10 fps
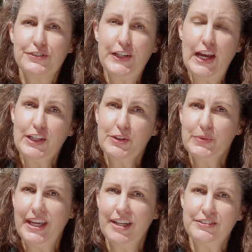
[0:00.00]
For yellow,
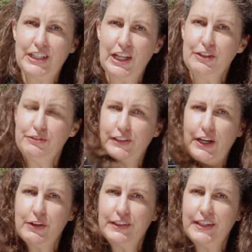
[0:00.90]
we have yellow
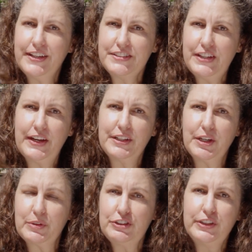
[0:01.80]
flowering lantana,
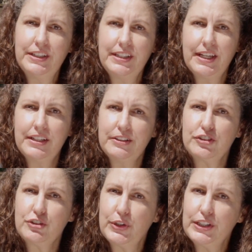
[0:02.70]
which you can get in a
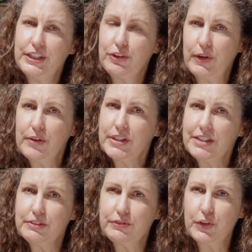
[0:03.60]
trailing ground
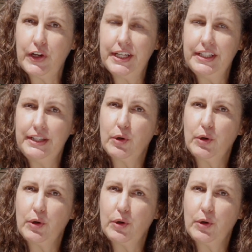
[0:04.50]
cover variety